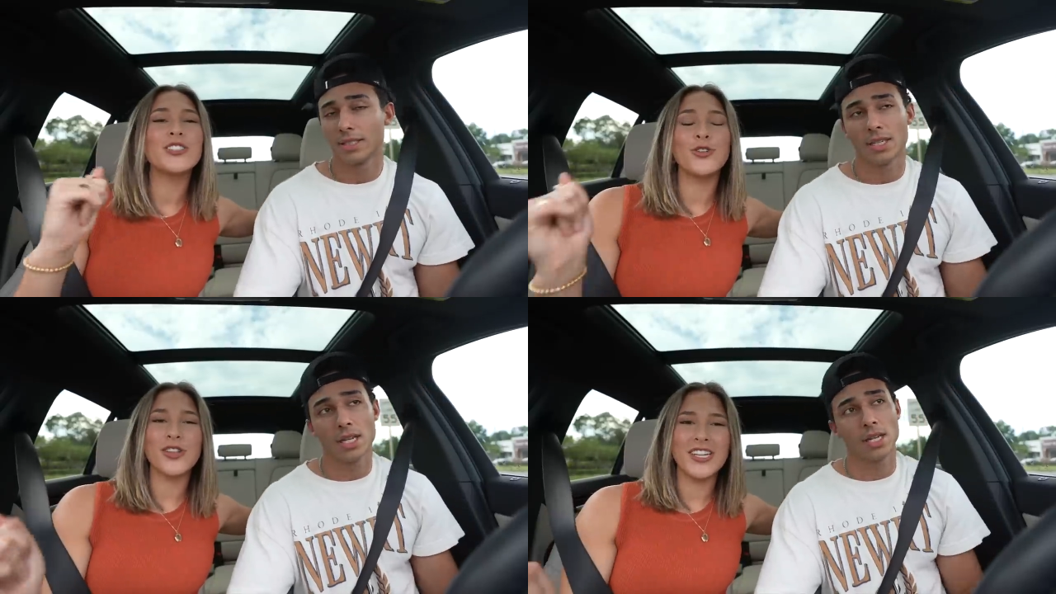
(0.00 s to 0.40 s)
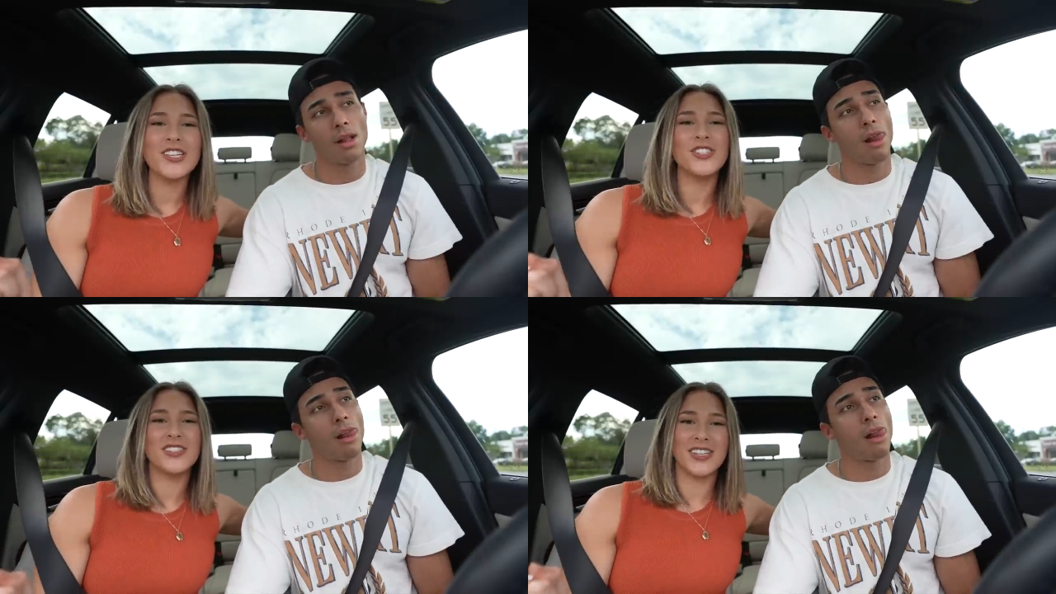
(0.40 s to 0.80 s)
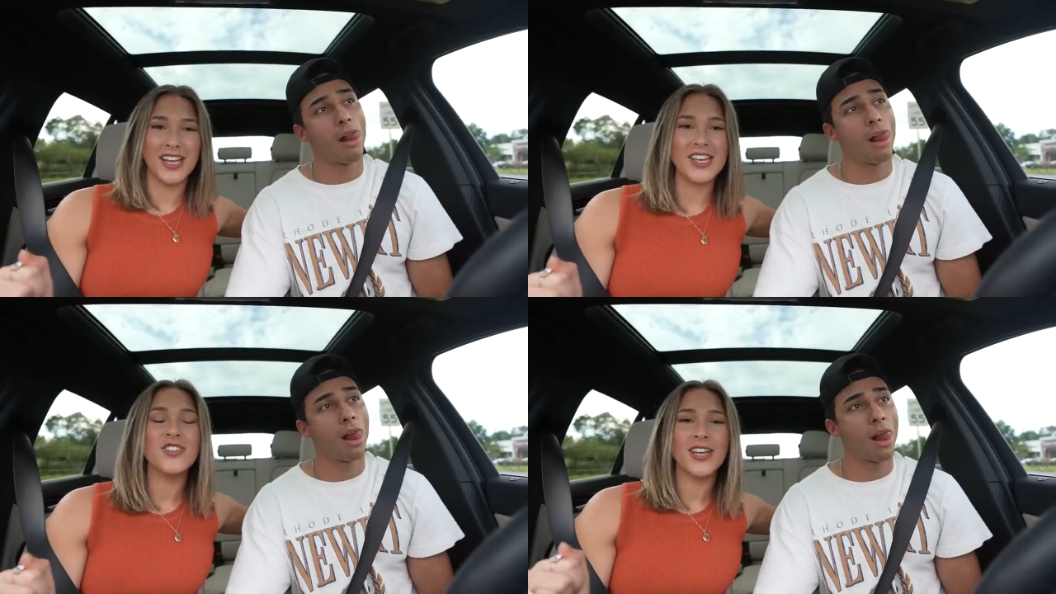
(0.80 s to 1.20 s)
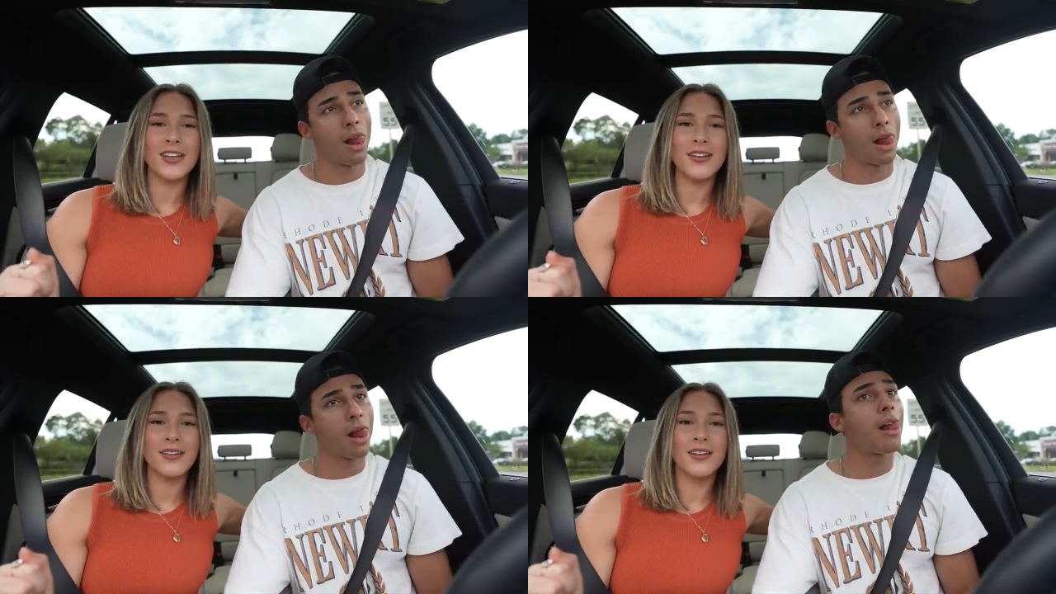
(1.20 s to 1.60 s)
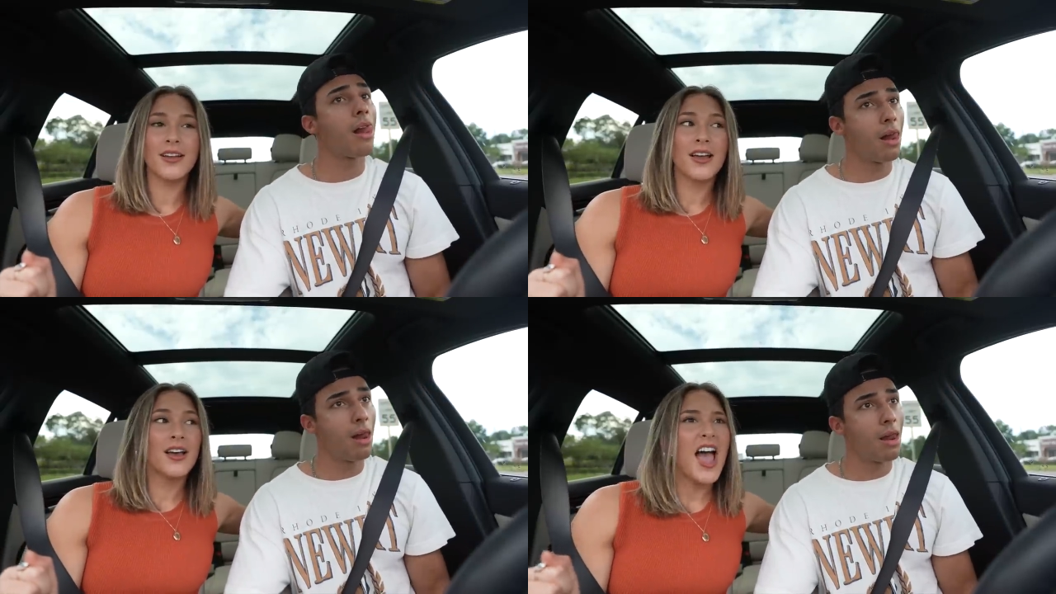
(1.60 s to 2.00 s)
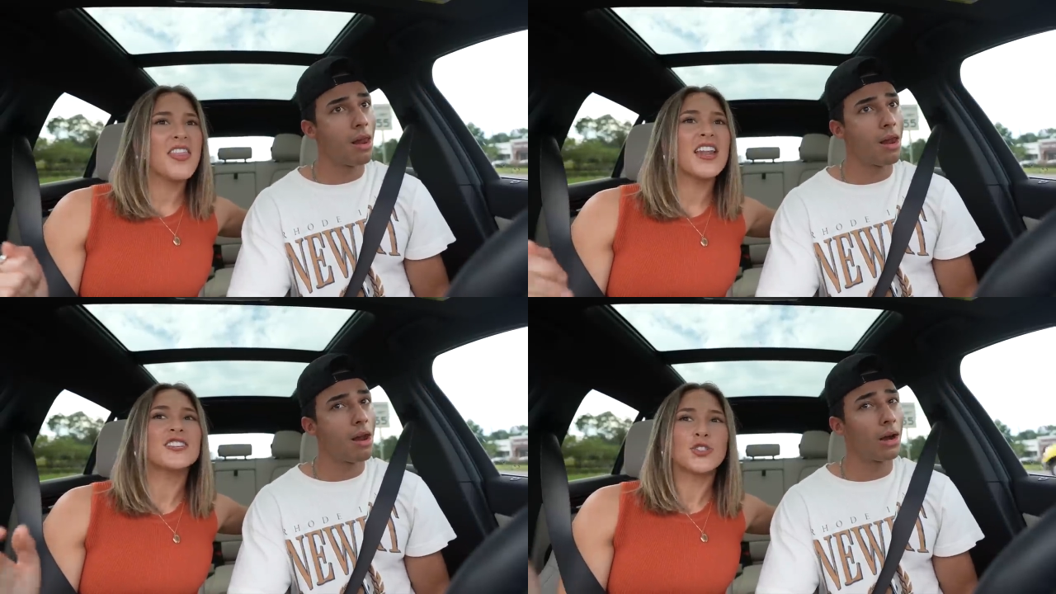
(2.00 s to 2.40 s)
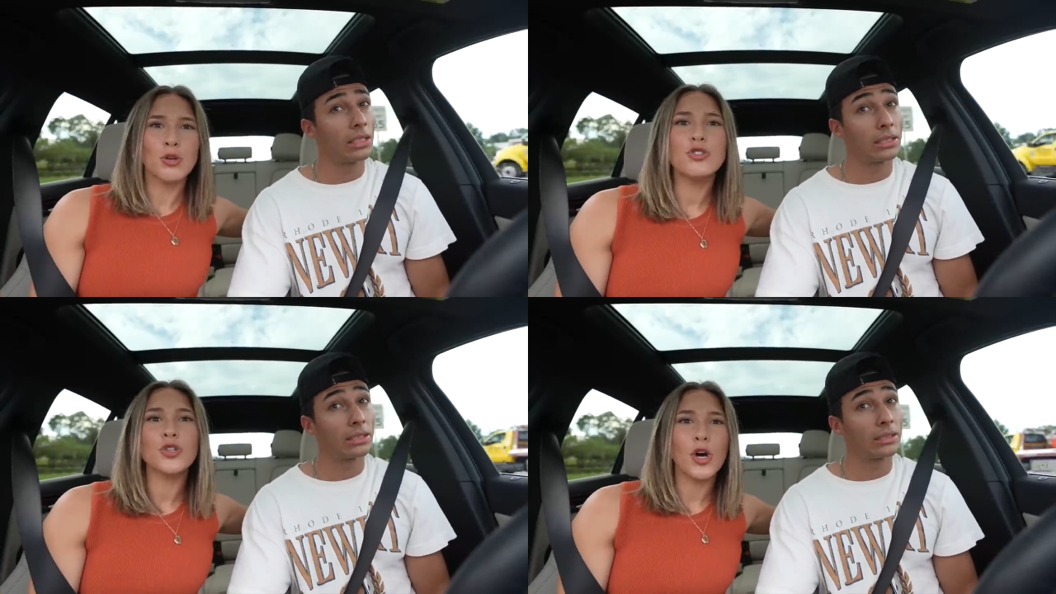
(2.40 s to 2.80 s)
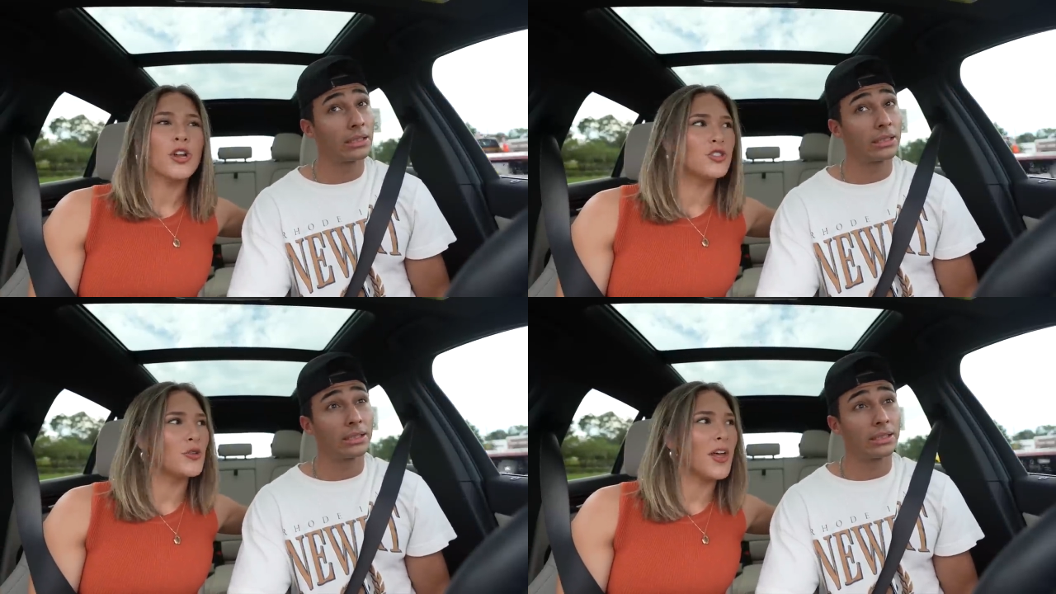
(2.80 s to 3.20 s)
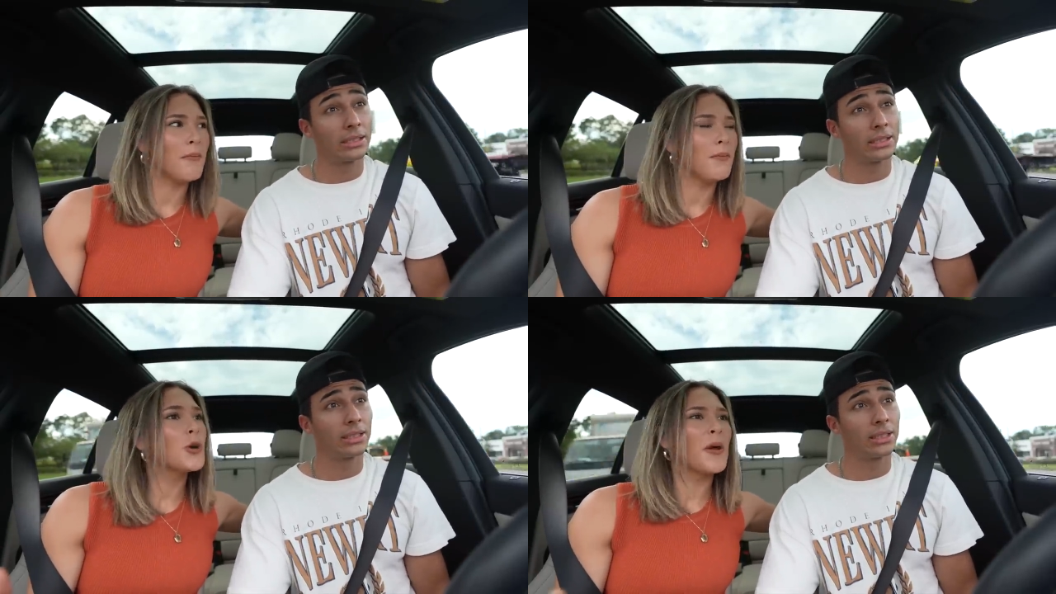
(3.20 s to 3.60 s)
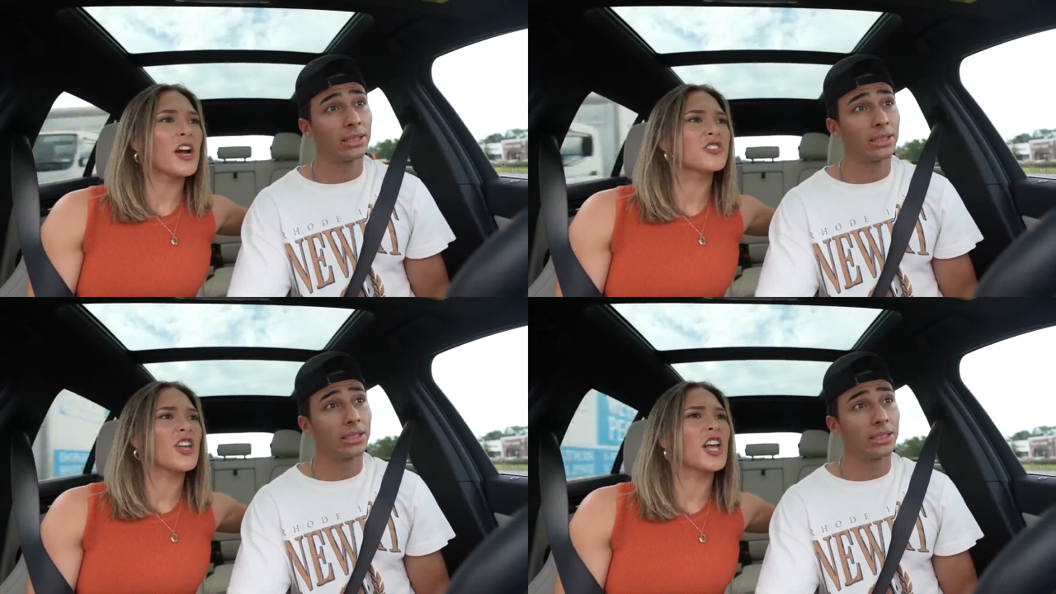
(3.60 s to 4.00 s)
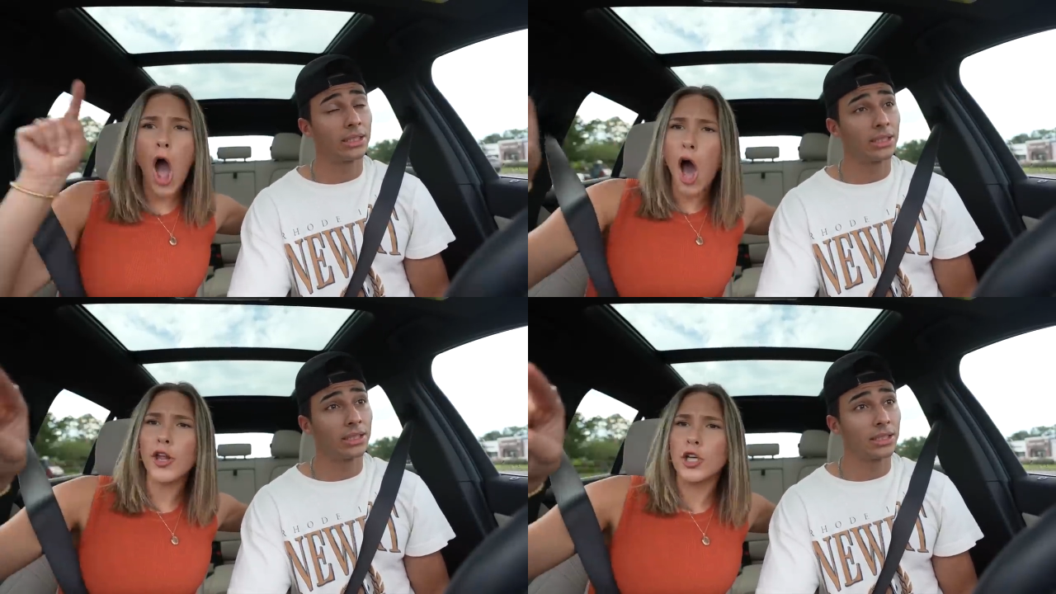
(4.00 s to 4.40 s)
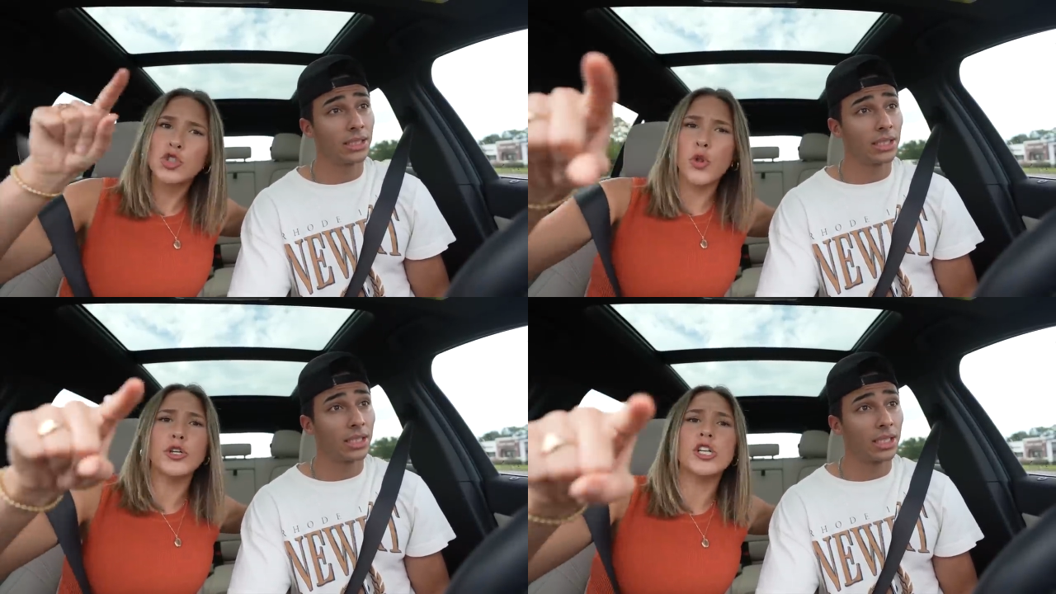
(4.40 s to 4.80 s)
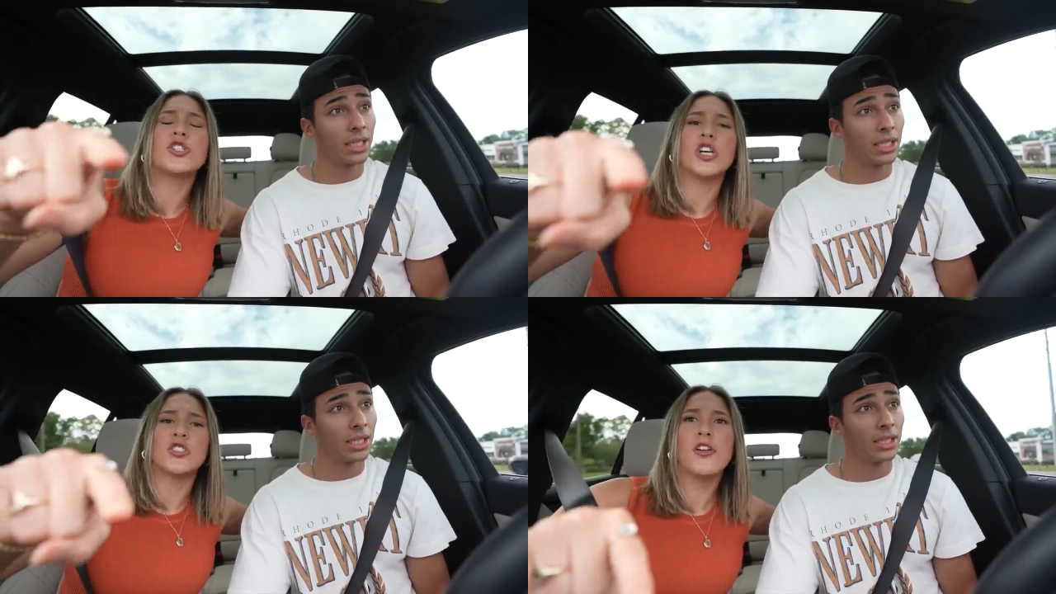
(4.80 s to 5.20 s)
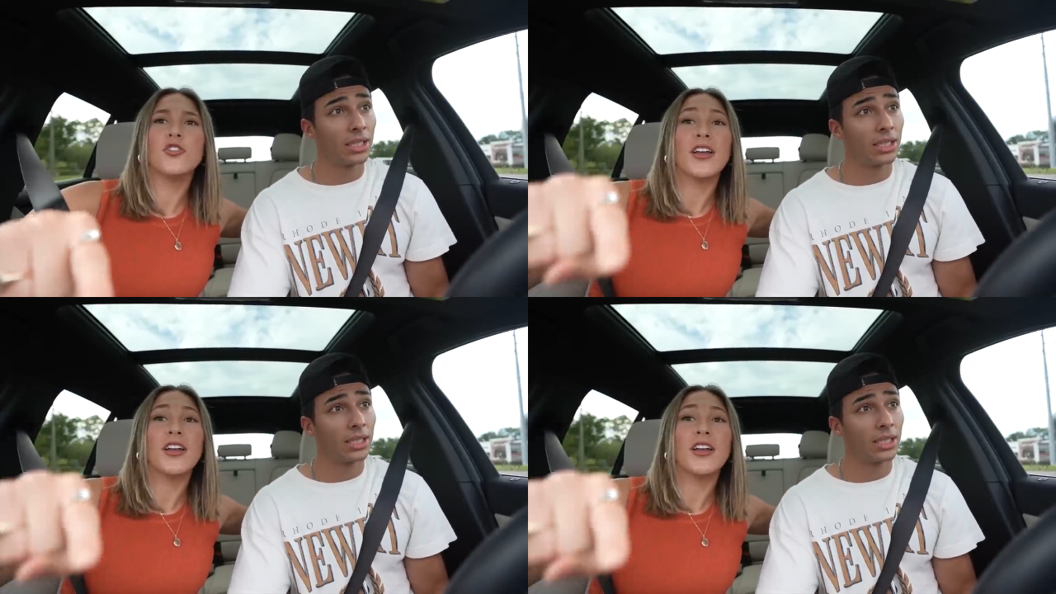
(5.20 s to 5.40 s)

Speaker 1: to do the dishes in the kitchen? Uh-huh. And then as soon as you go to do them, your parents are like, Allie, do the dishes. And you're